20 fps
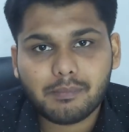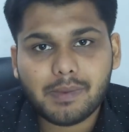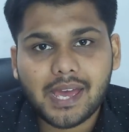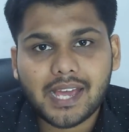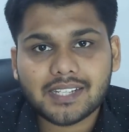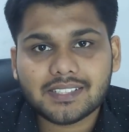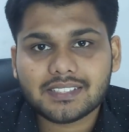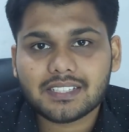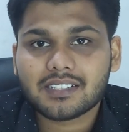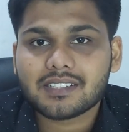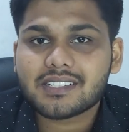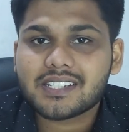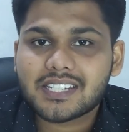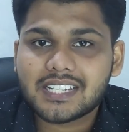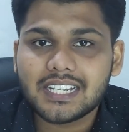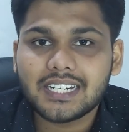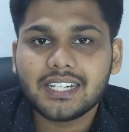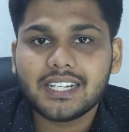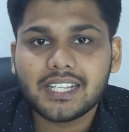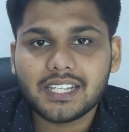banks are
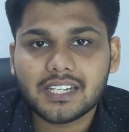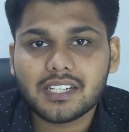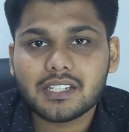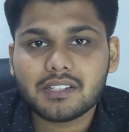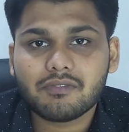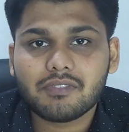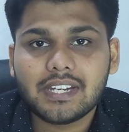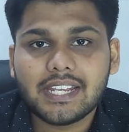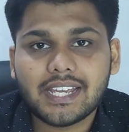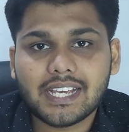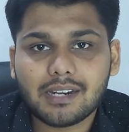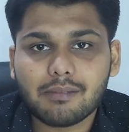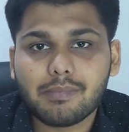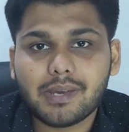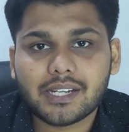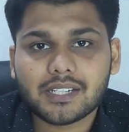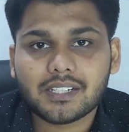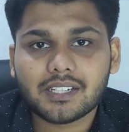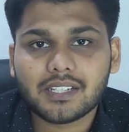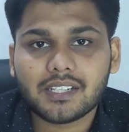still in legal
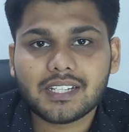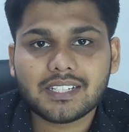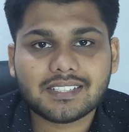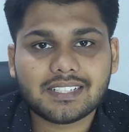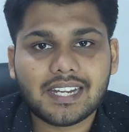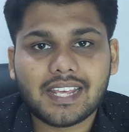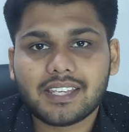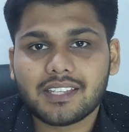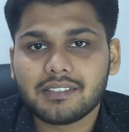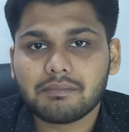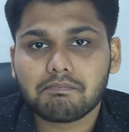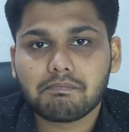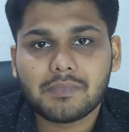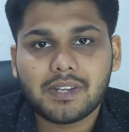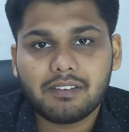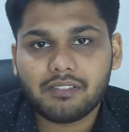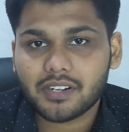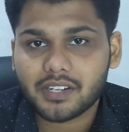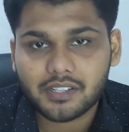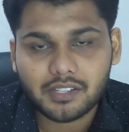battle. It's like a
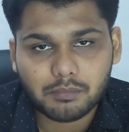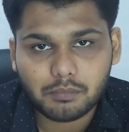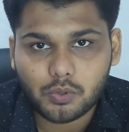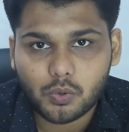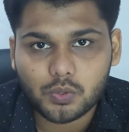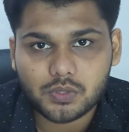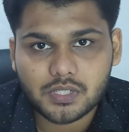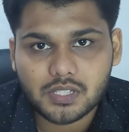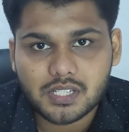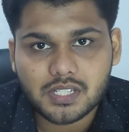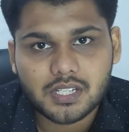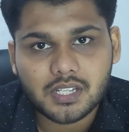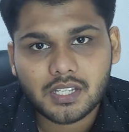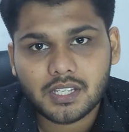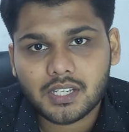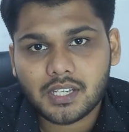never-ending process.